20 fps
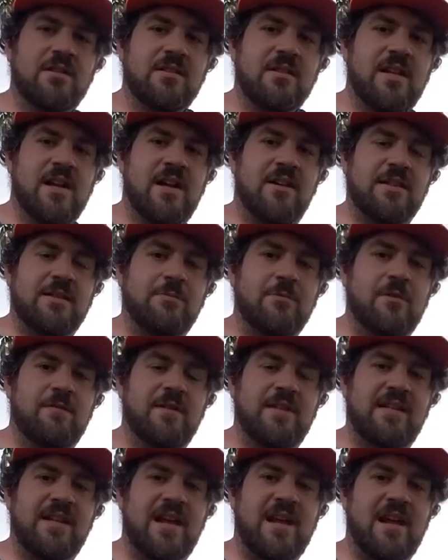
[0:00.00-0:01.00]
how it's
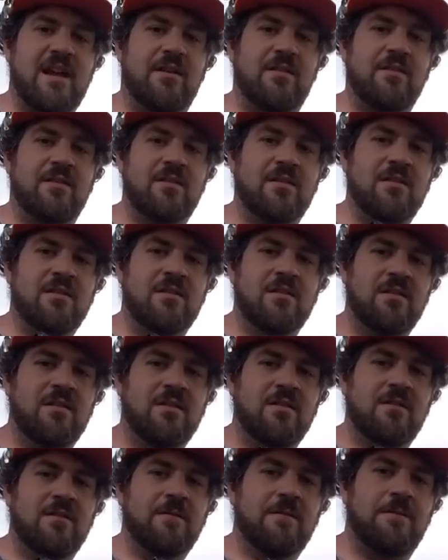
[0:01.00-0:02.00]
moving down
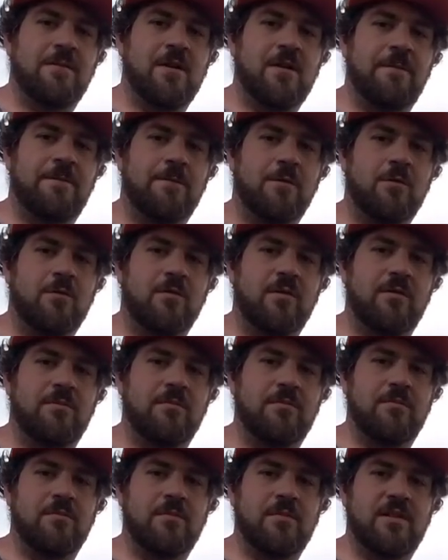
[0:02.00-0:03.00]
front forward.
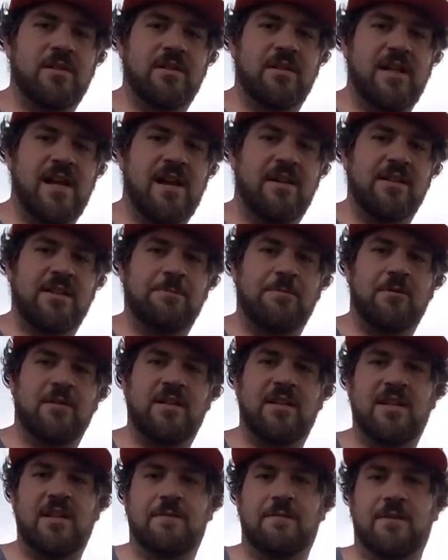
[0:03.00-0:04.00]
Now it's
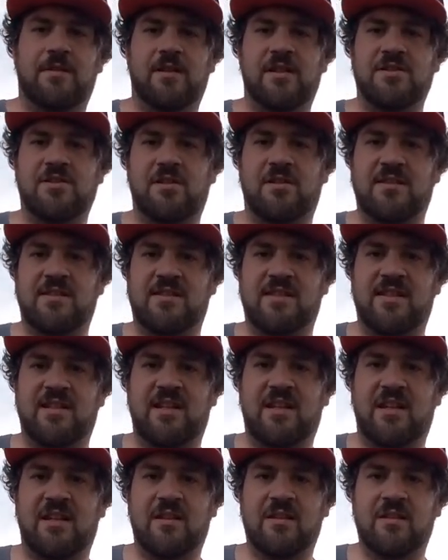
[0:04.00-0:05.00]
pretty even, as you can
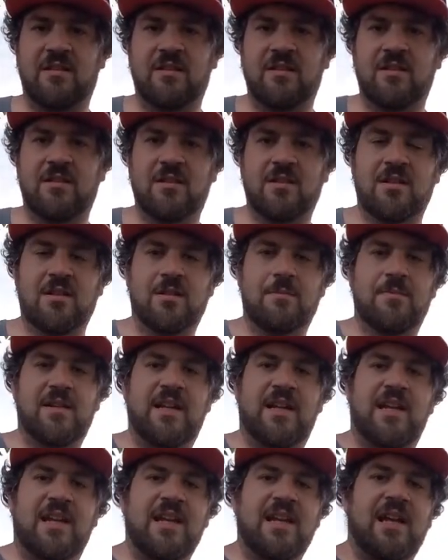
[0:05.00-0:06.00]
see. But
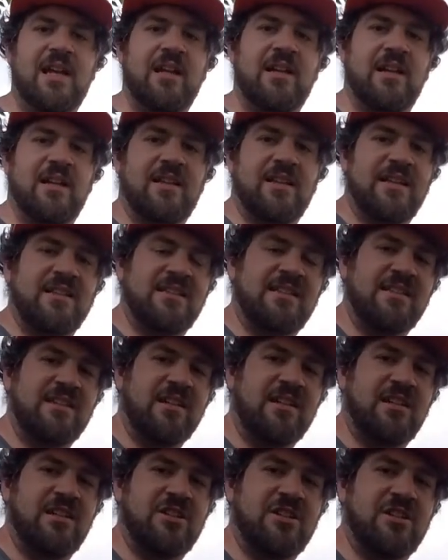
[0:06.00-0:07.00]
again, this is
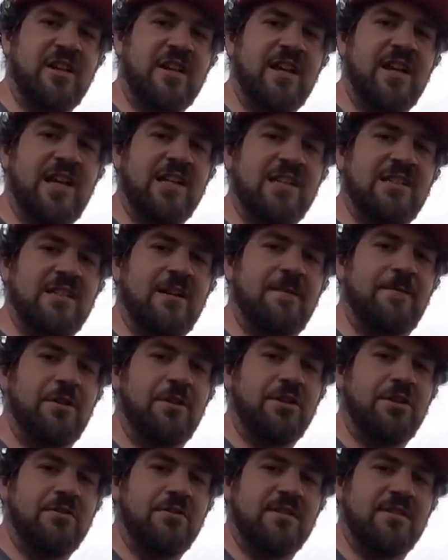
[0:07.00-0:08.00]
gonna change if you're
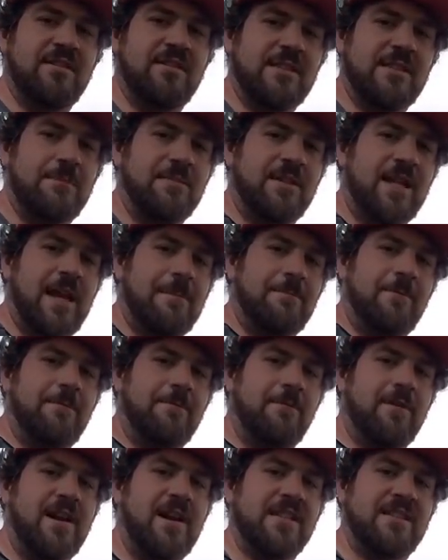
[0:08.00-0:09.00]
using some type
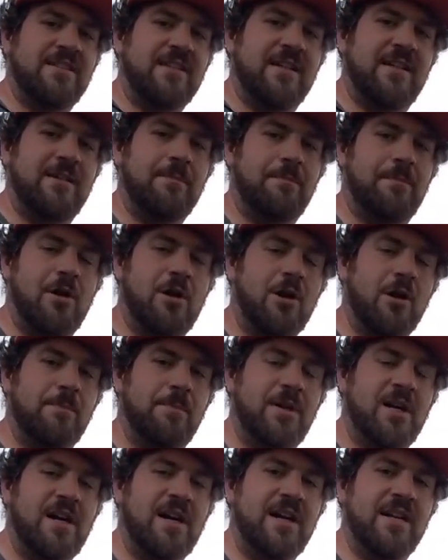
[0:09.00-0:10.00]
of rest like a bog
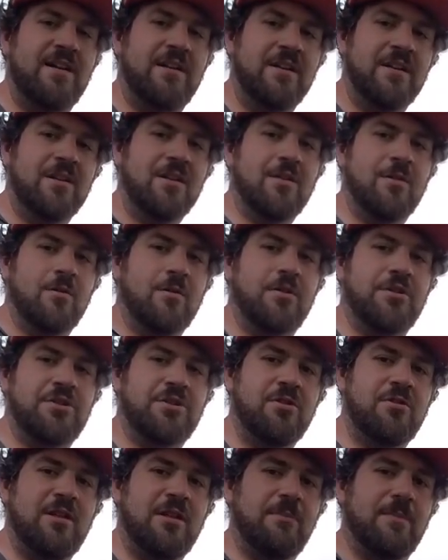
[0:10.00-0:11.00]
pod or a
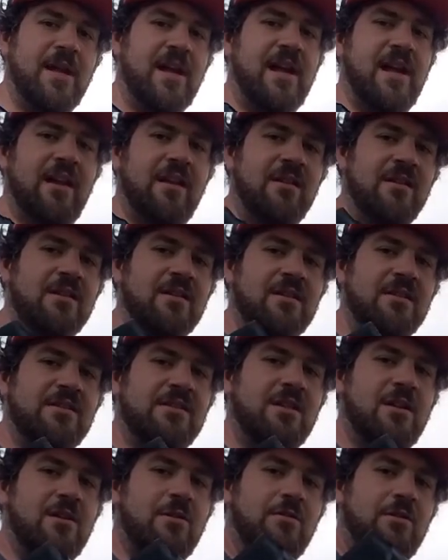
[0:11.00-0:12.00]
shooting bag.
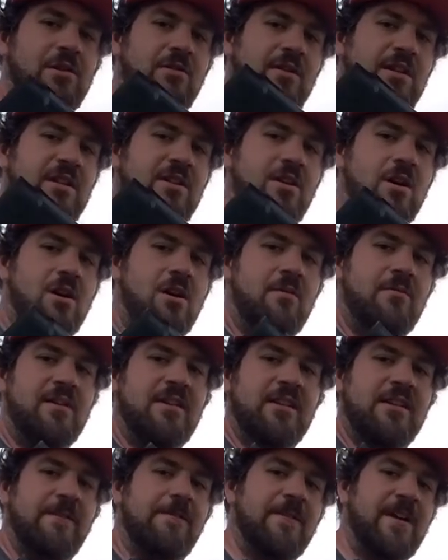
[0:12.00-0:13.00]
So you need to
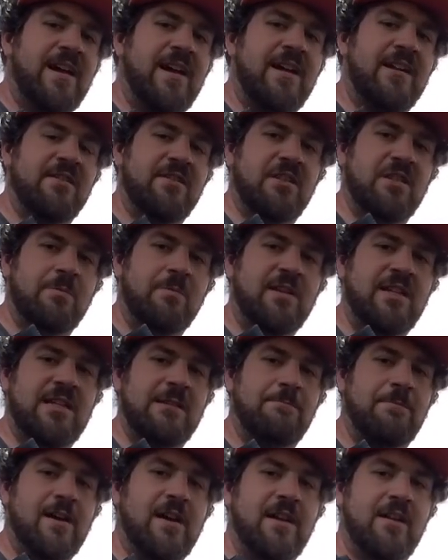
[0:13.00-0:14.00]
always find the sweet
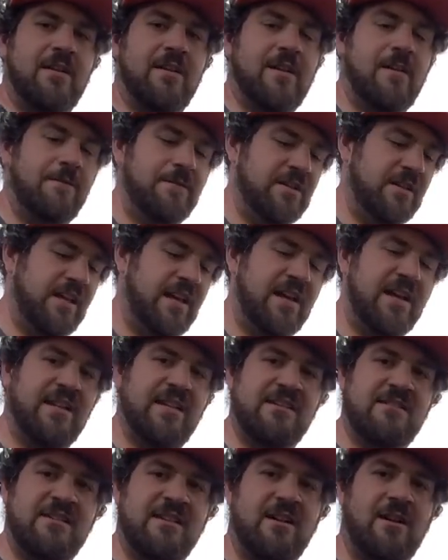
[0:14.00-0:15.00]
spot of the gun
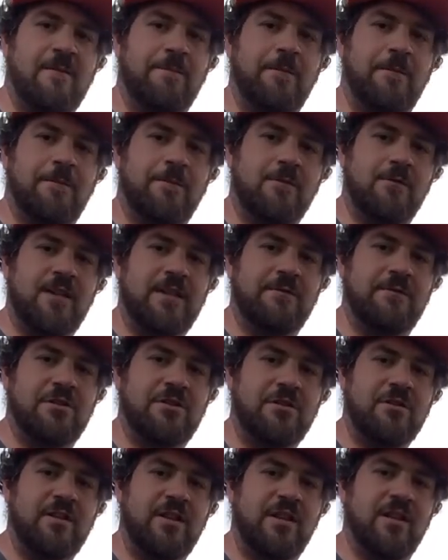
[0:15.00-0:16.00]
itself before even
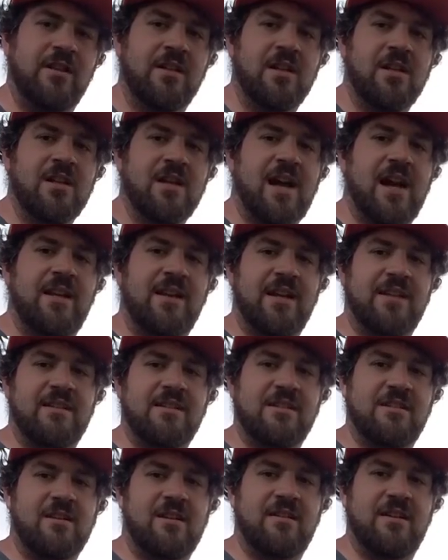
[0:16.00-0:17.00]
shooting. I like to
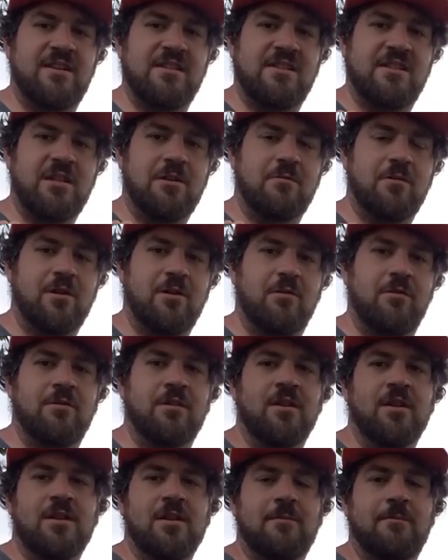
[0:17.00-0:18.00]
start at zero
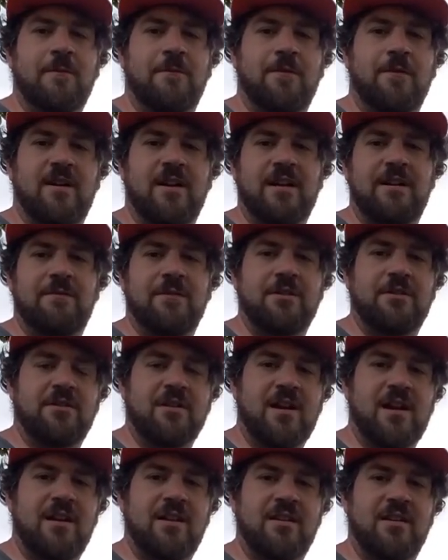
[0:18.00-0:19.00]
before I even
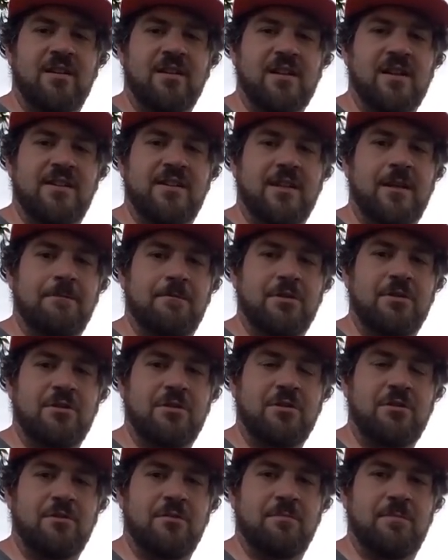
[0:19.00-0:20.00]
try to attempt to
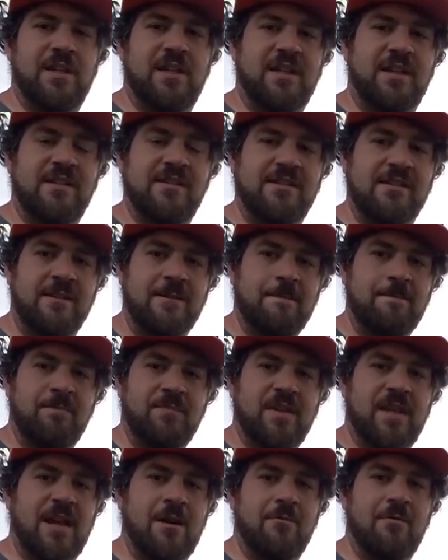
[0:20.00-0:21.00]
shoot because
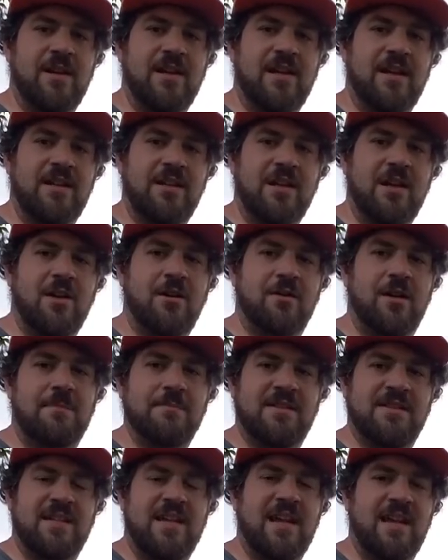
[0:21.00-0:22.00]
that way I know
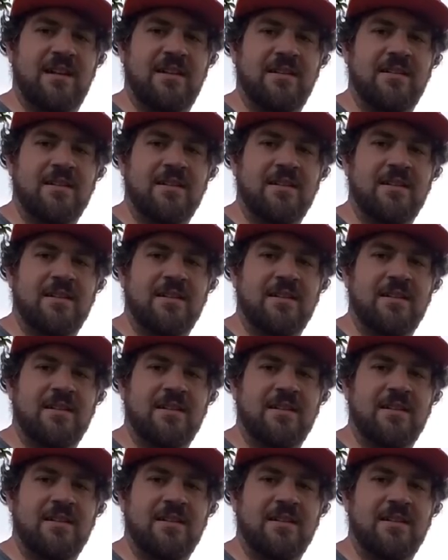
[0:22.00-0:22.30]
I'm set.